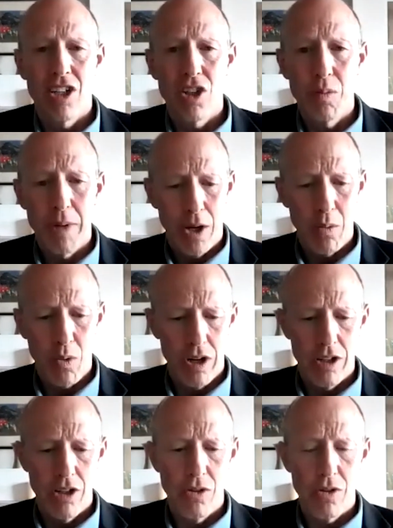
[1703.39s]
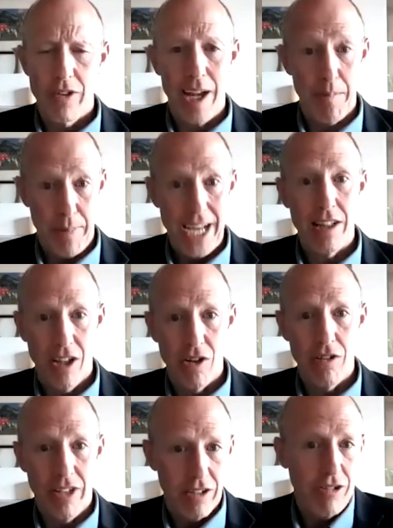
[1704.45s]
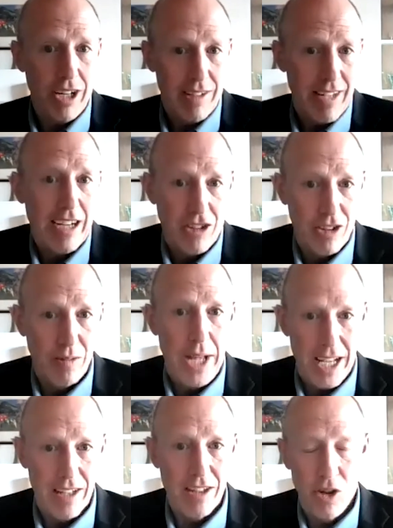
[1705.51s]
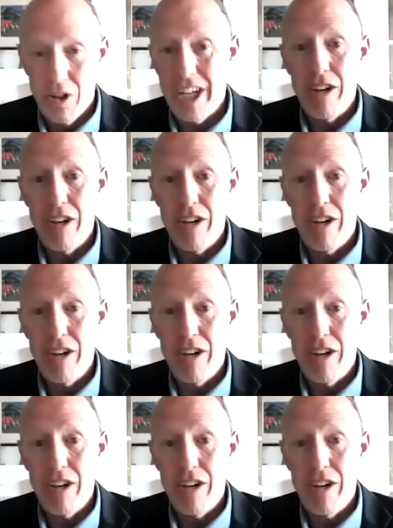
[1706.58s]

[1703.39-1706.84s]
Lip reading: you might want to use that payload, that transactional payload,